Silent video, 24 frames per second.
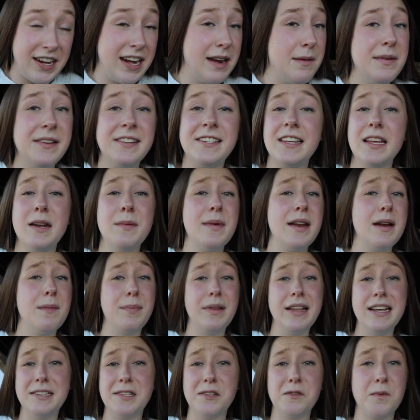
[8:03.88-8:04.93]
gonna be cinnamon in
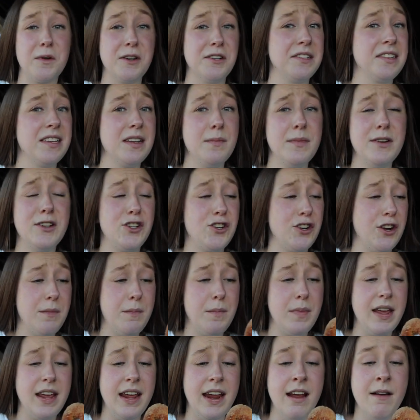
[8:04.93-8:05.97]
places where cinnamon
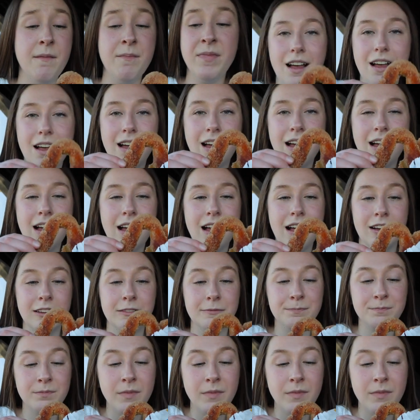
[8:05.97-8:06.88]
shouldn't be. Oh.